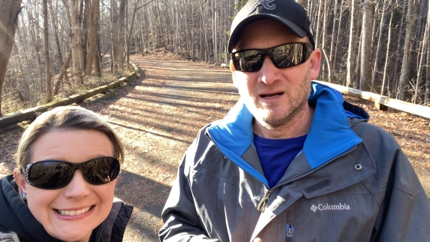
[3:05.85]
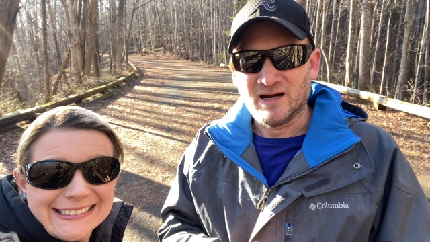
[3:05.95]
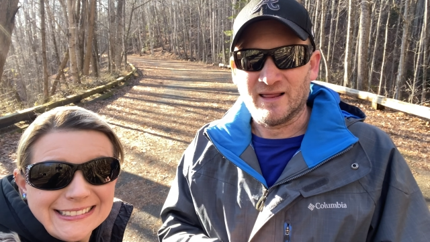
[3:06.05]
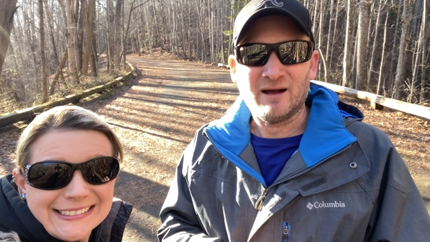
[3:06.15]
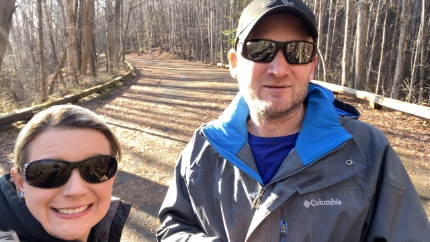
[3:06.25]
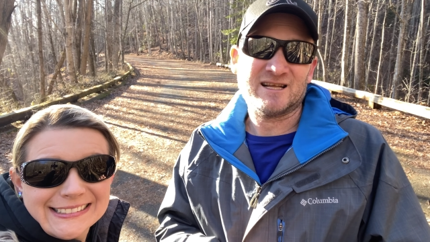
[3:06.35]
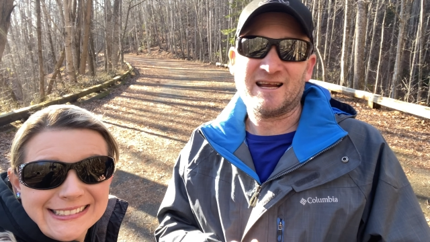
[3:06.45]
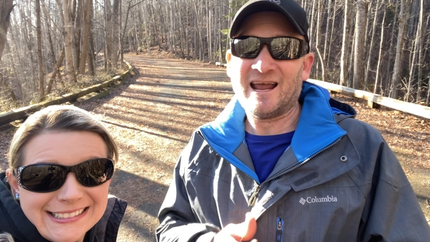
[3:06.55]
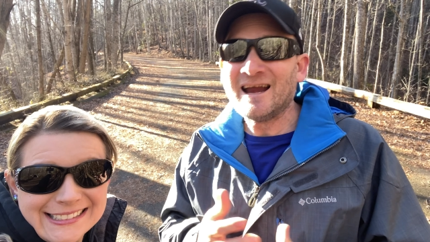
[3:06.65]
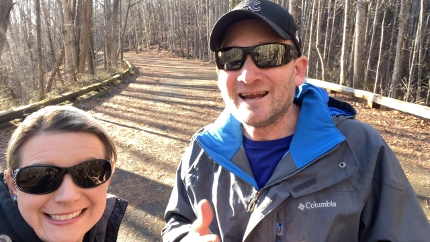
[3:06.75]
Speaker 1: Now that was like
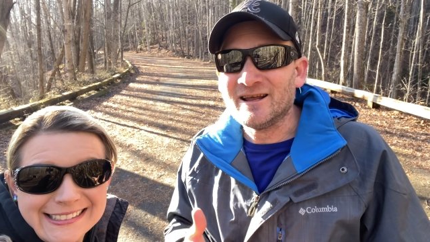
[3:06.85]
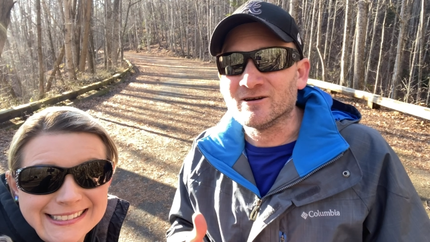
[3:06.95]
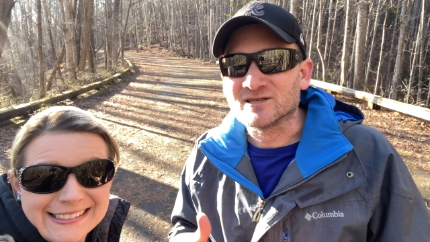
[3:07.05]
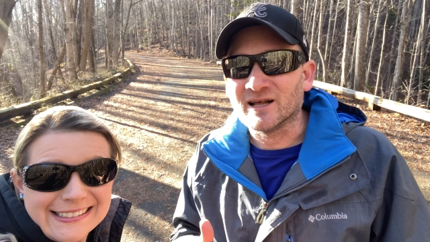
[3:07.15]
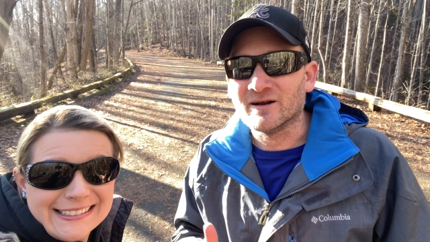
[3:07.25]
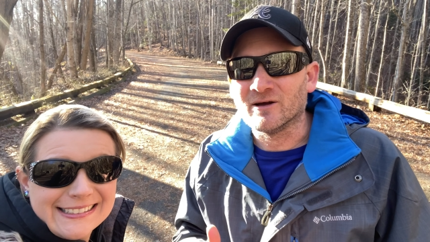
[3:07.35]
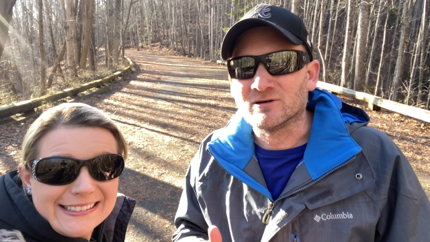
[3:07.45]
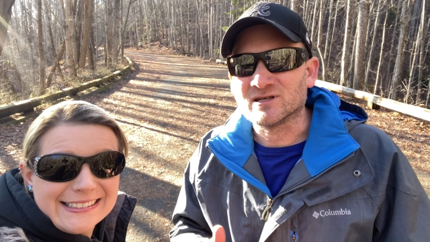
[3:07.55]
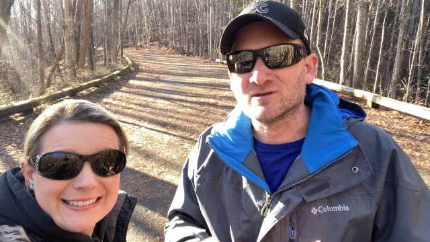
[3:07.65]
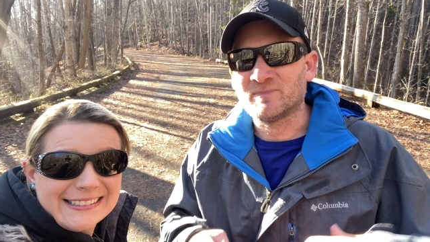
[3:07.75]
eighty years later though,
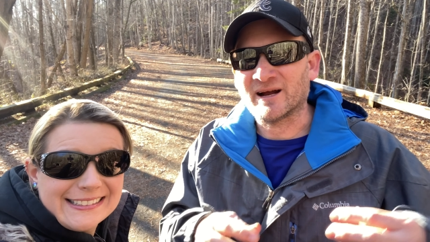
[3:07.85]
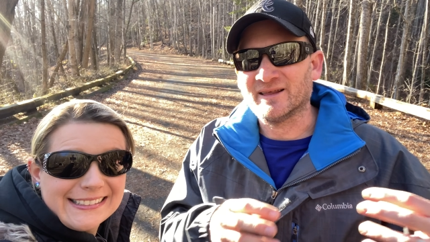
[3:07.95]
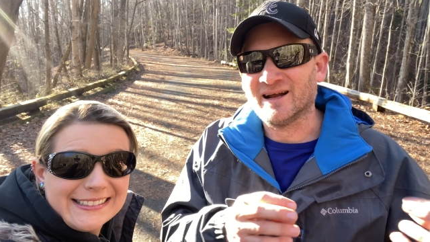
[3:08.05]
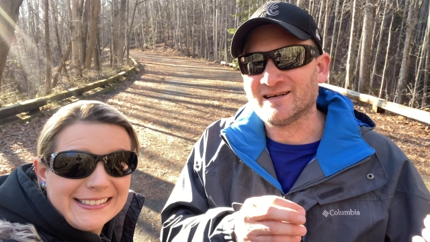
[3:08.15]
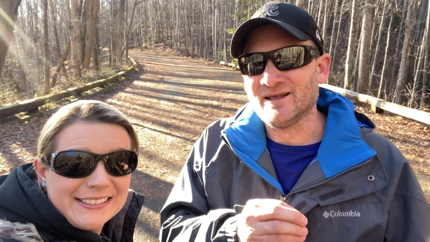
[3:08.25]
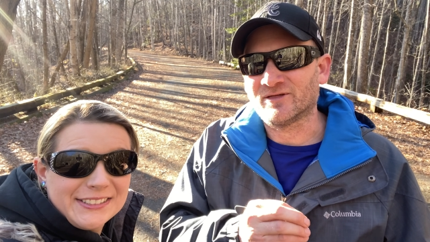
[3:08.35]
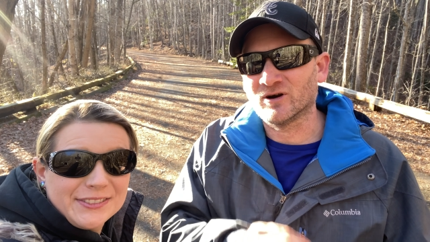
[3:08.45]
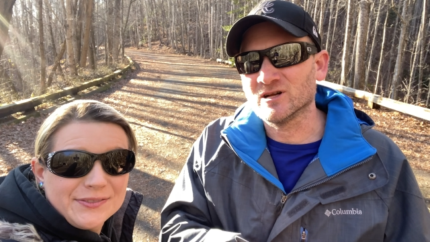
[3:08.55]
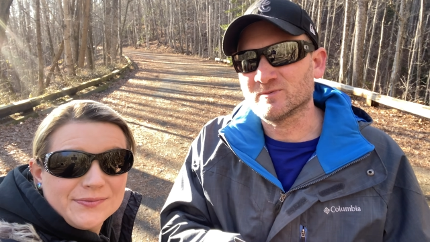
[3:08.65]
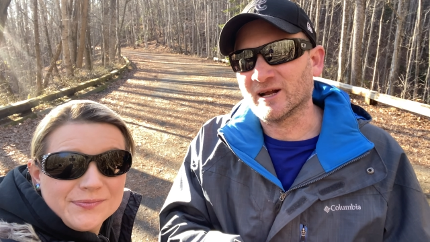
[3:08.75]
because this was back in the nineteen
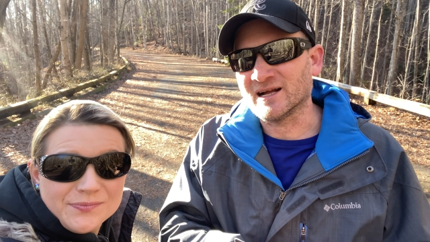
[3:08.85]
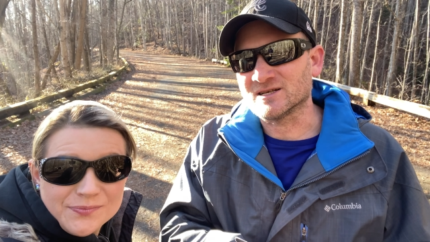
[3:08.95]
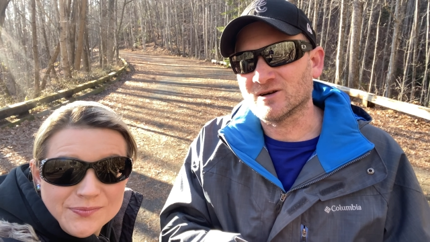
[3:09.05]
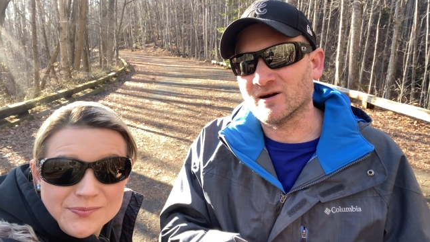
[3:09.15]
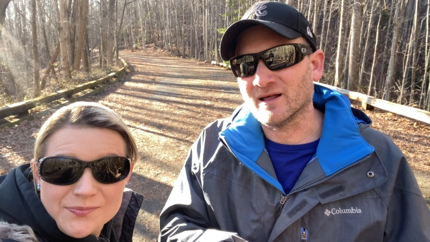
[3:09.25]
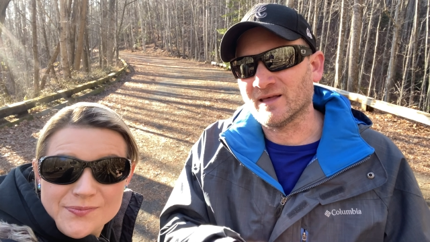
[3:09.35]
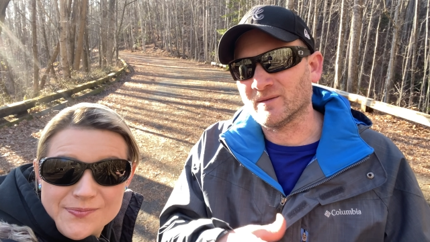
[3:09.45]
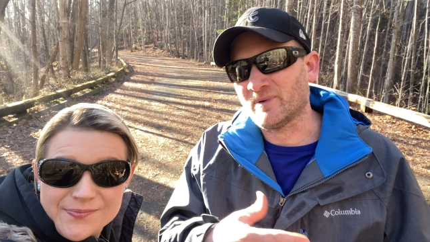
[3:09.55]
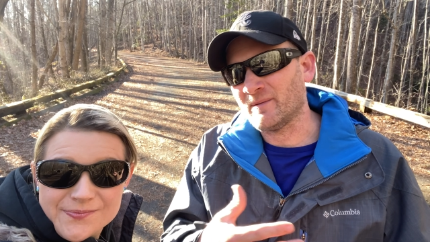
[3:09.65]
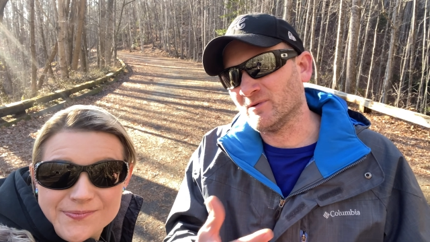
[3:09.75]
thirties when it got started. I think the
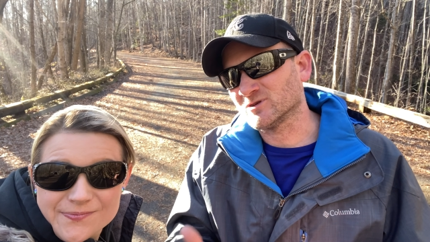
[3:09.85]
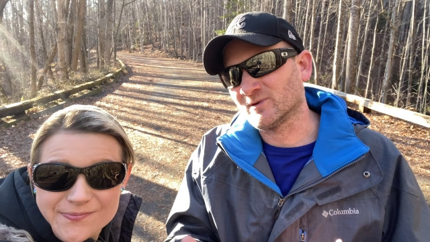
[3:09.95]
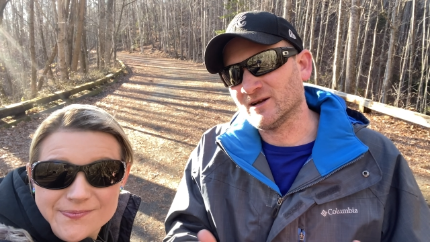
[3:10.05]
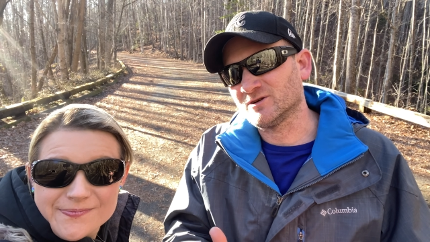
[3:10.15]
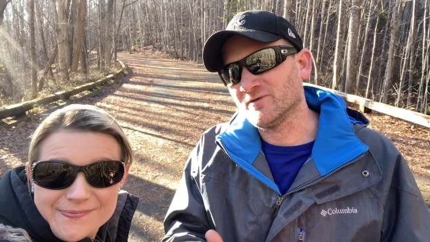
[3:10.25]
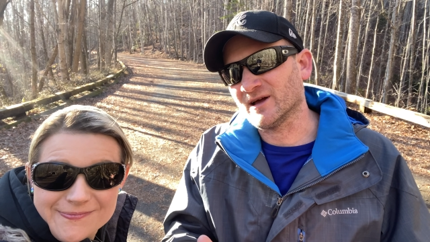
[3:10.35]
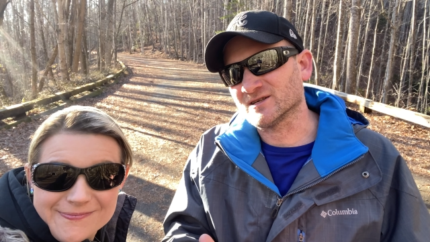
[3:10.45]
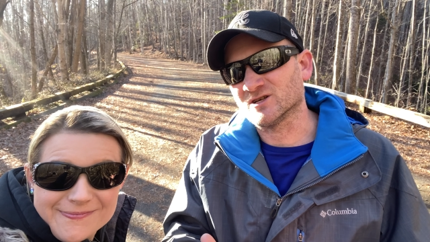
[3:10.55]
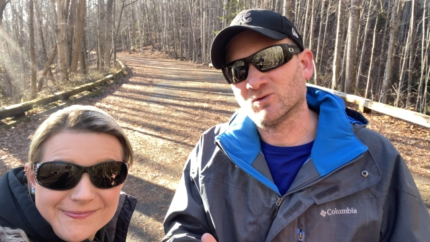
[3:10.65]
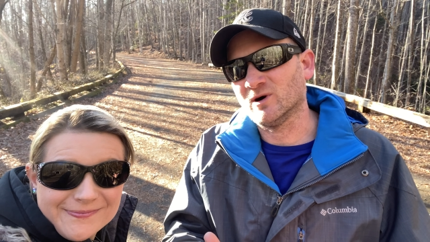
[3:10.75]
payment was around two
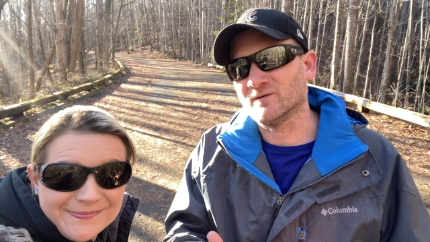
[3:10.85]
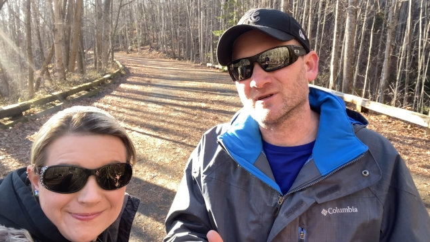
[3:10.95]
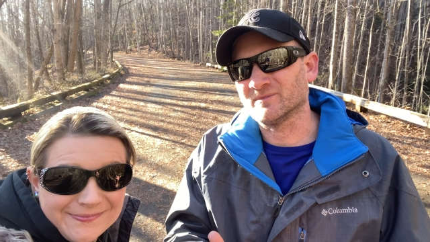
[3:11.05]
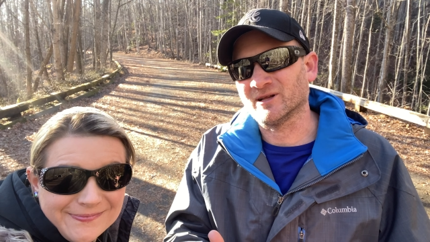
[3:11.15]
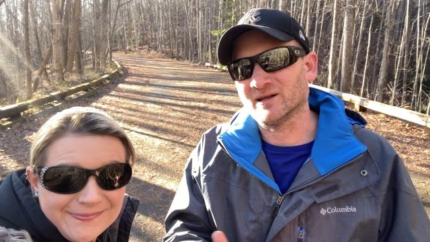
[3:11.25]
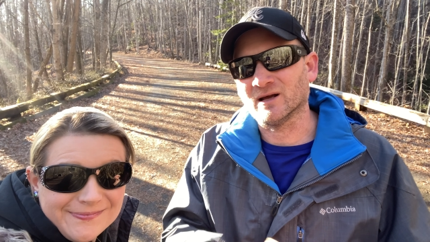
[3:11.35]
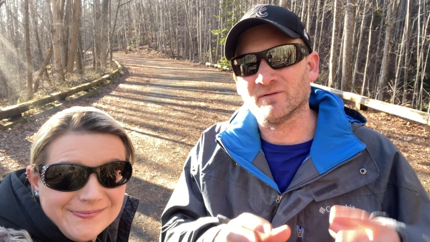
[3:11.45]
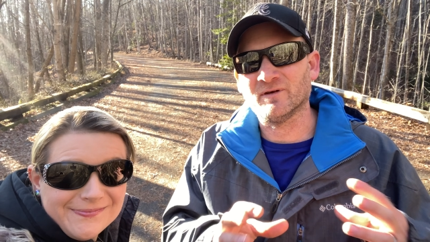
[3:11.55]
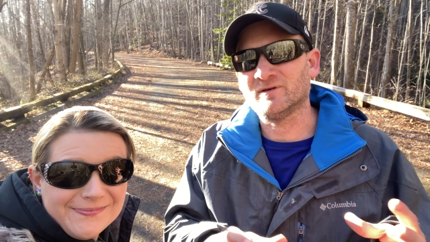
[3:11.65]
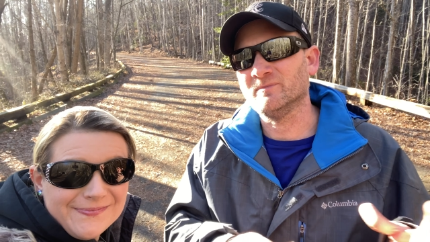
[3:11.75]
thousand twelve or something like that,
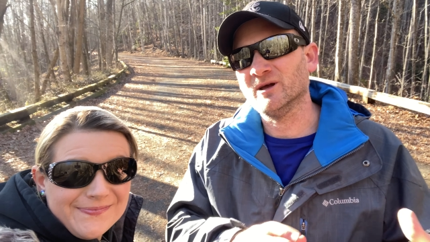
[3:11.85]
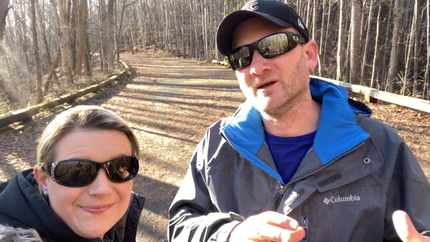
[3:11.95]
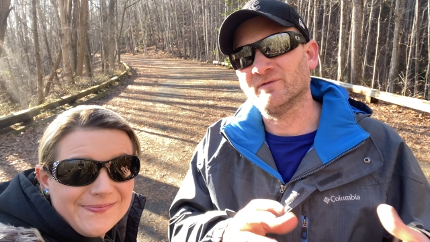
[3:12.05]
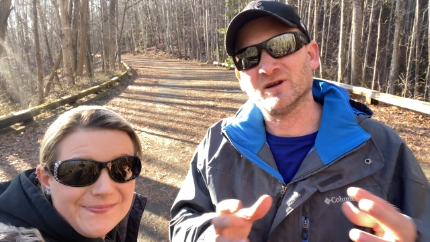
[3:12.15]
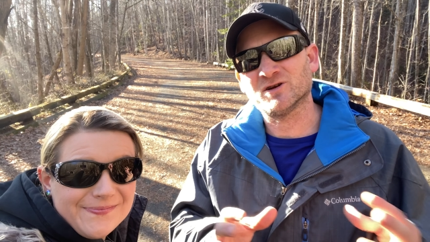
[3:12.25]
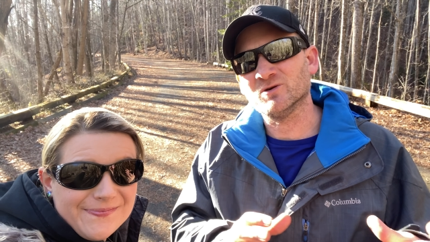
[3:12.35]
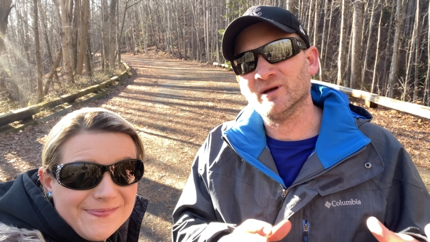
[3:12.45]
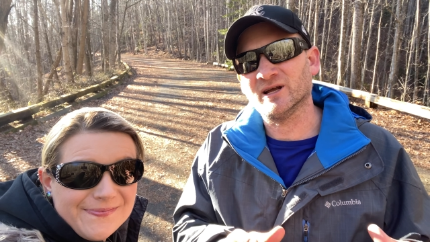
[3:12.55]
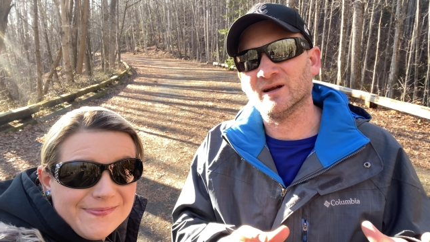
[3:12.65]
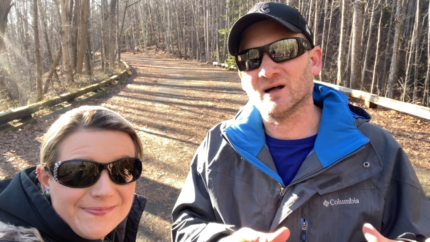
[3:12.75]
fifty million dollars, fifty-two
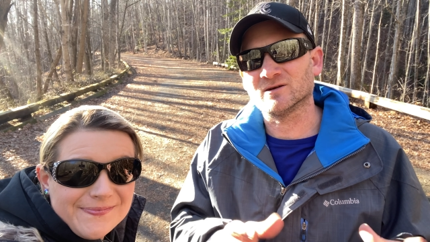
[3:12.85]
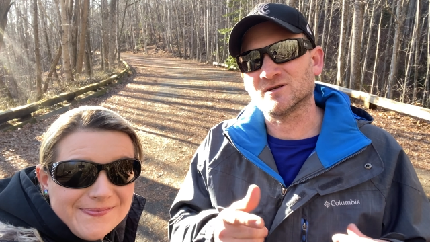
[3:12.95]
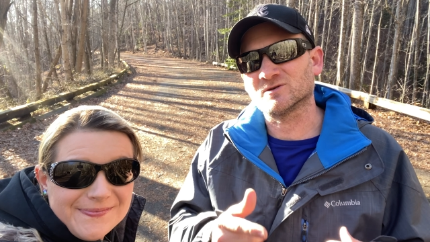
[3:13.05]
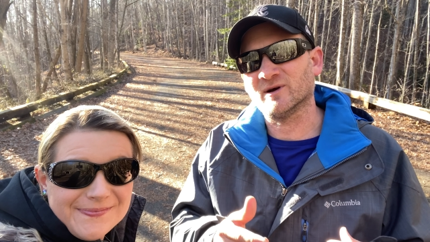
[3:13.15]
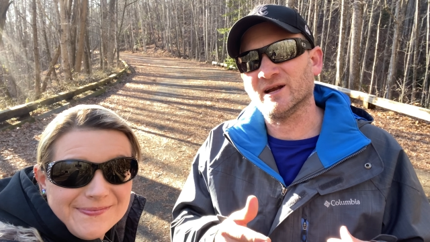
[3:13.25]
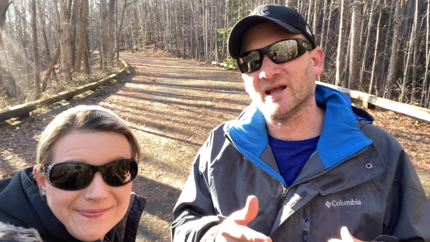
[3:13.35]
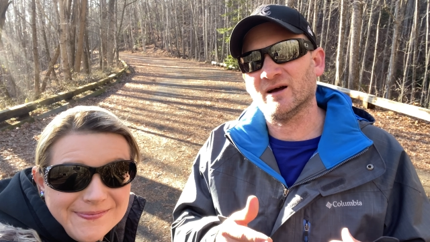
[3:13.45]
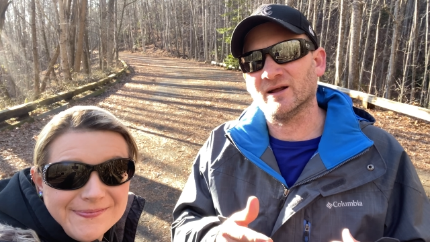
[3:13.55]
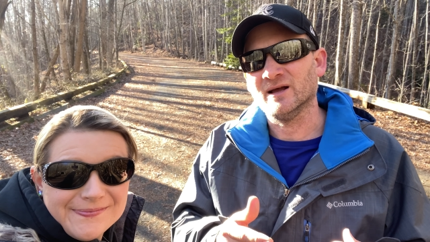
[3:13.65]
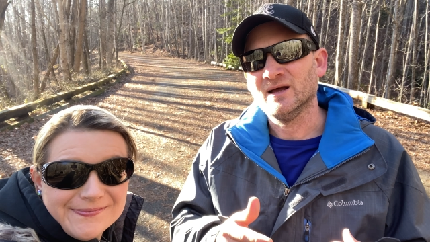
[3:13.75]
million dollars to Swain
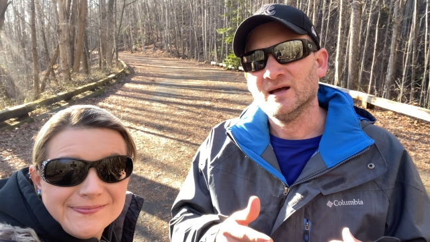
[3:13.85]
County,